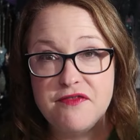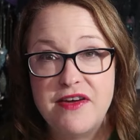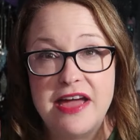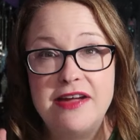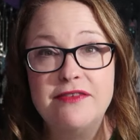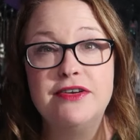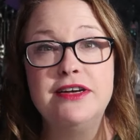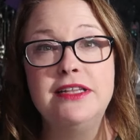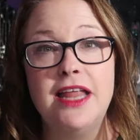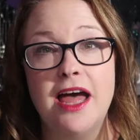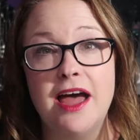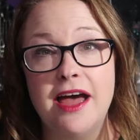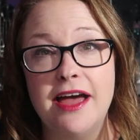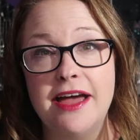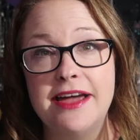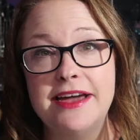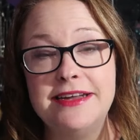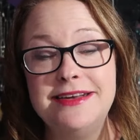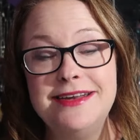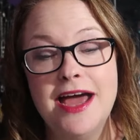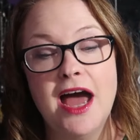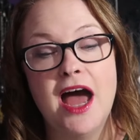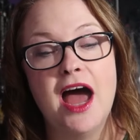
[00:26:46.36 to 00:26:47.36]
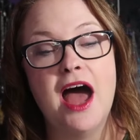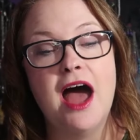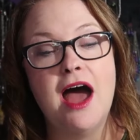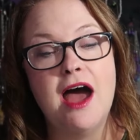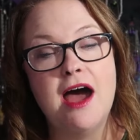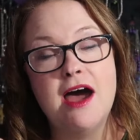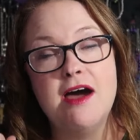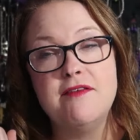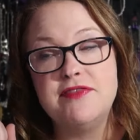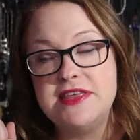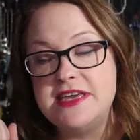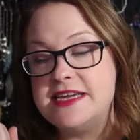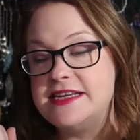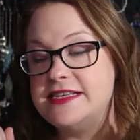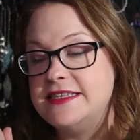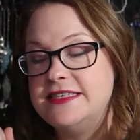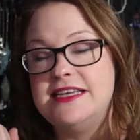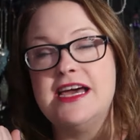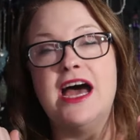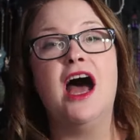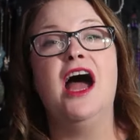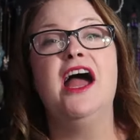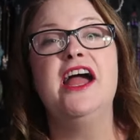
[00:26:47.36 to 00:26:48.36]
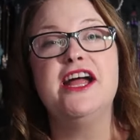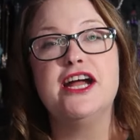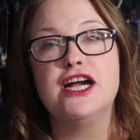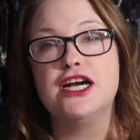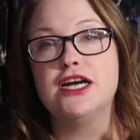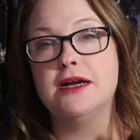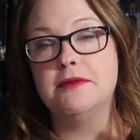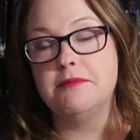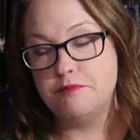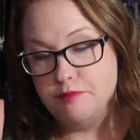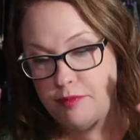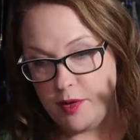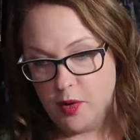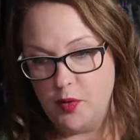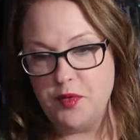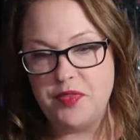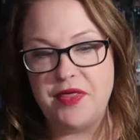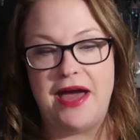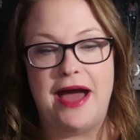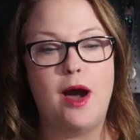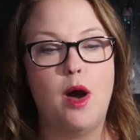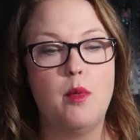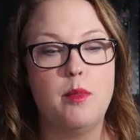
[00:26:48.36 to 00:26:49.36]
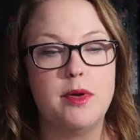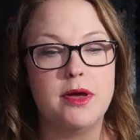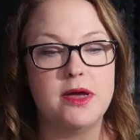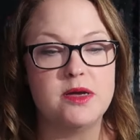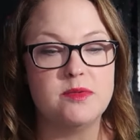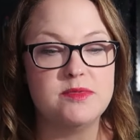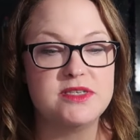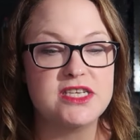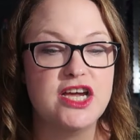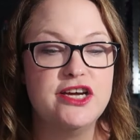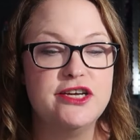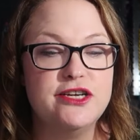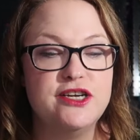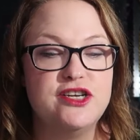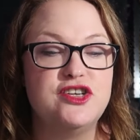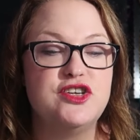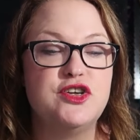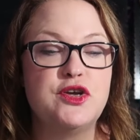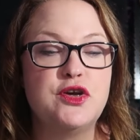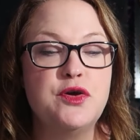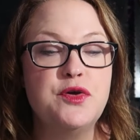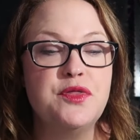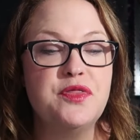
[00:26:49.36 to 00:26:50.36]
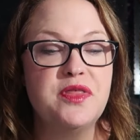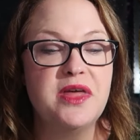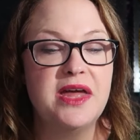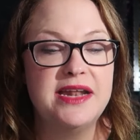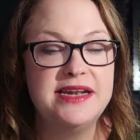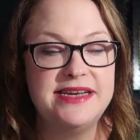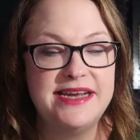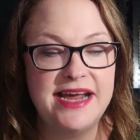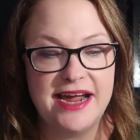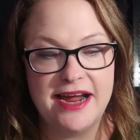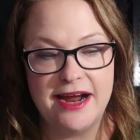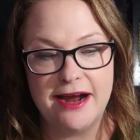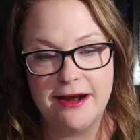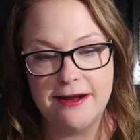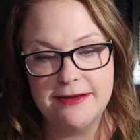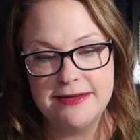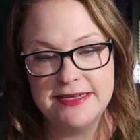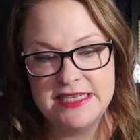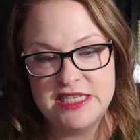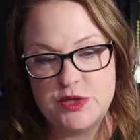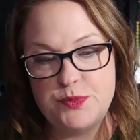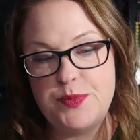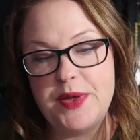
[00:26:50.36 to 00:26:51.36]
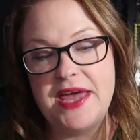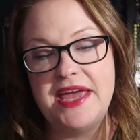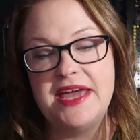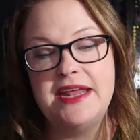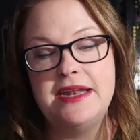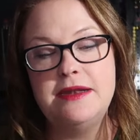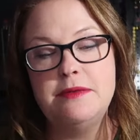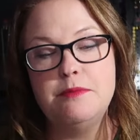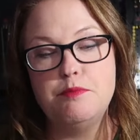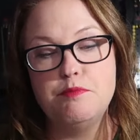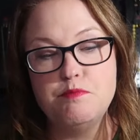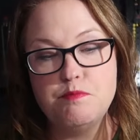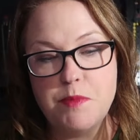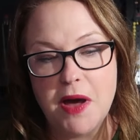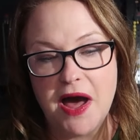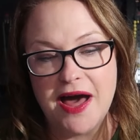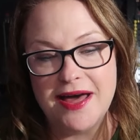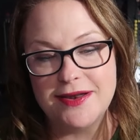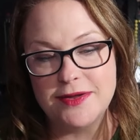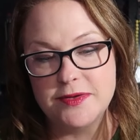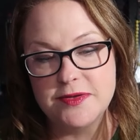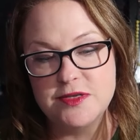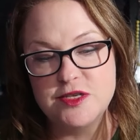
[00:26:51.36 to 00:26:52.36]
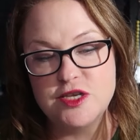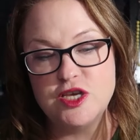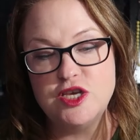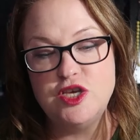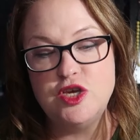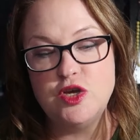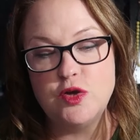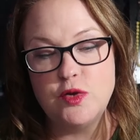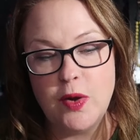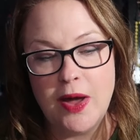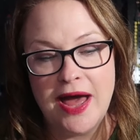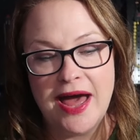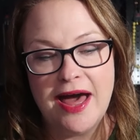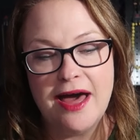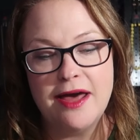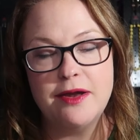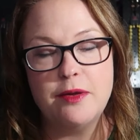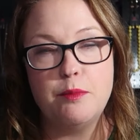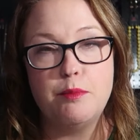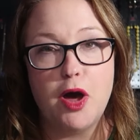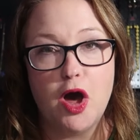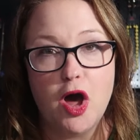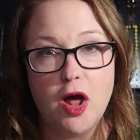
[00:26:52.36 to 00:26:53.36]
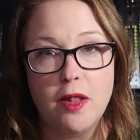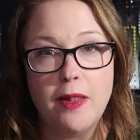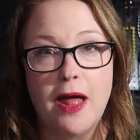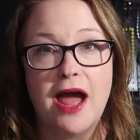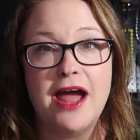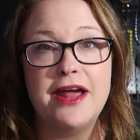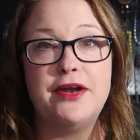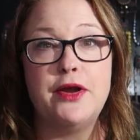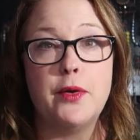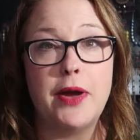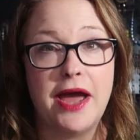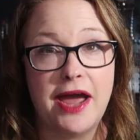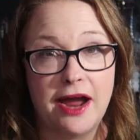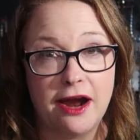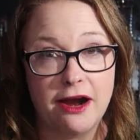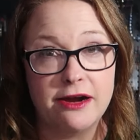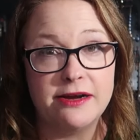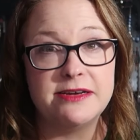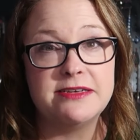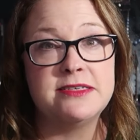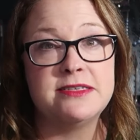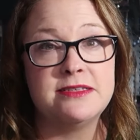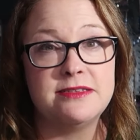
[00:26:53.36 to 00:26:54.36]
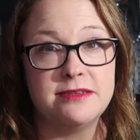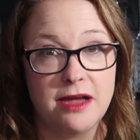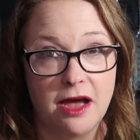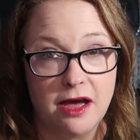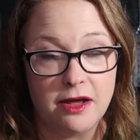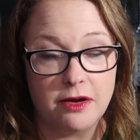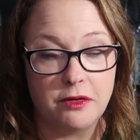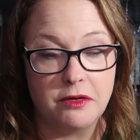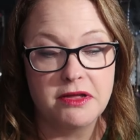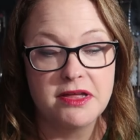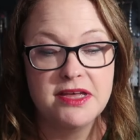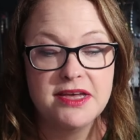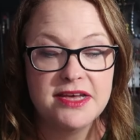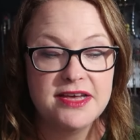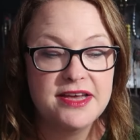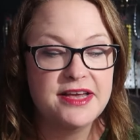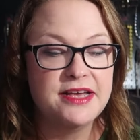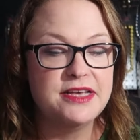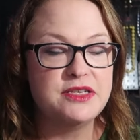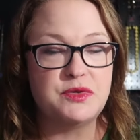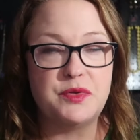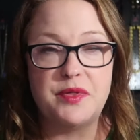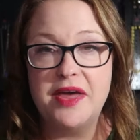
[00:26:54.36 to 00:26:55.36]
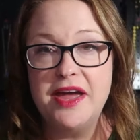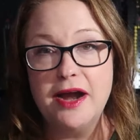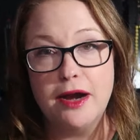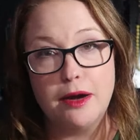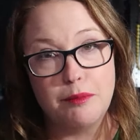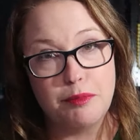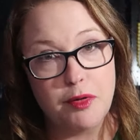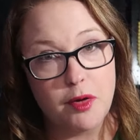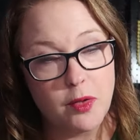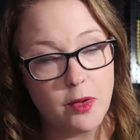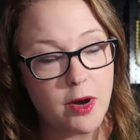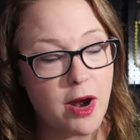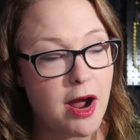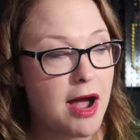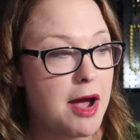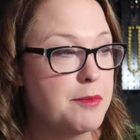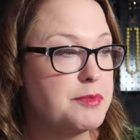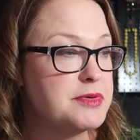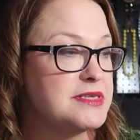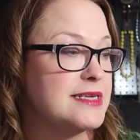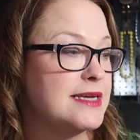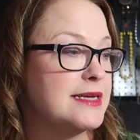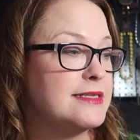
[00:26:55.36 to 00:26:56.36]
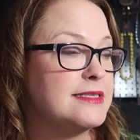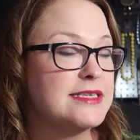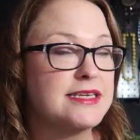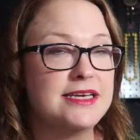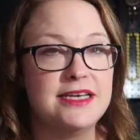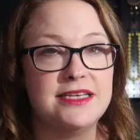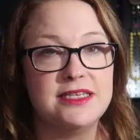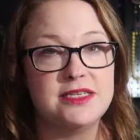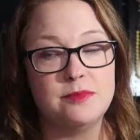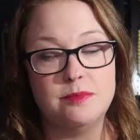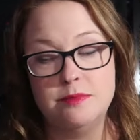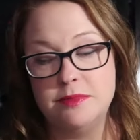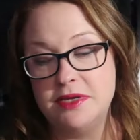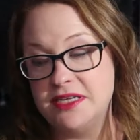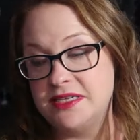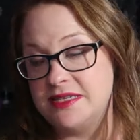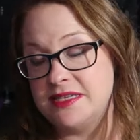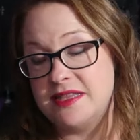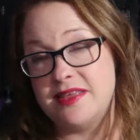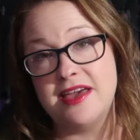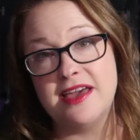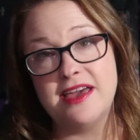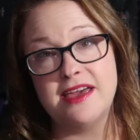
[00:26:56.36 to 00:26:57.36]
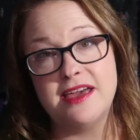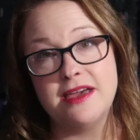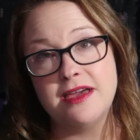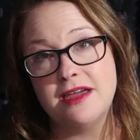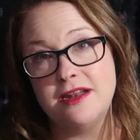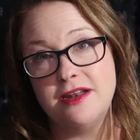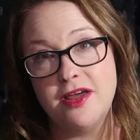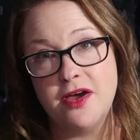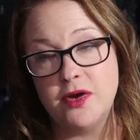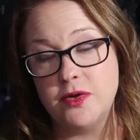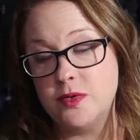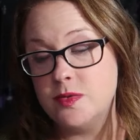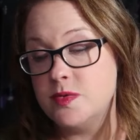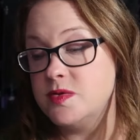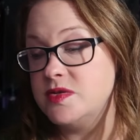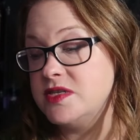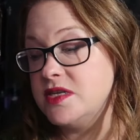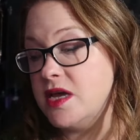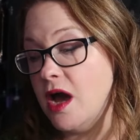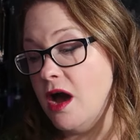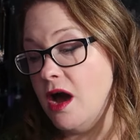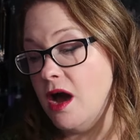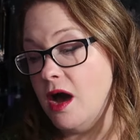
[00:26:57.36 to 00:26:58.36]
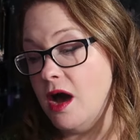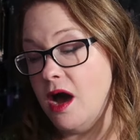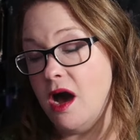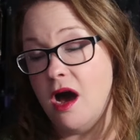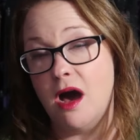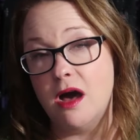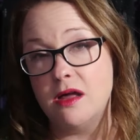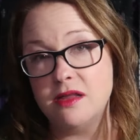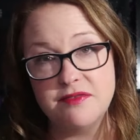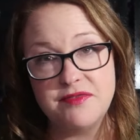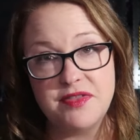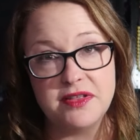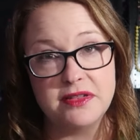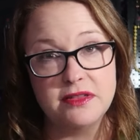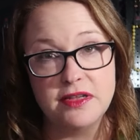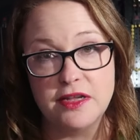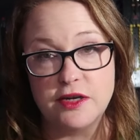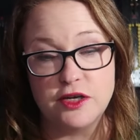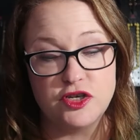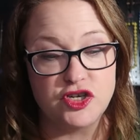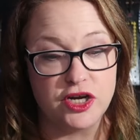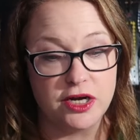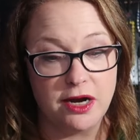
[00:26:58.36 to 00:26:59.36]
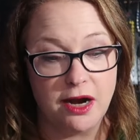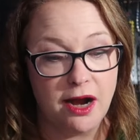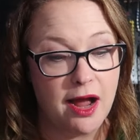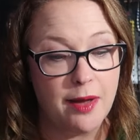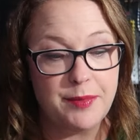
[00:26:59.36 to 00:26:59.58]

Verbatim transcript: Favorite line of the entire, both albums, Truth, Dare, Spin, Bottles. You know how to ball, I know Aristotle. So they are polar opposites because Miss Thing knows all of the literature.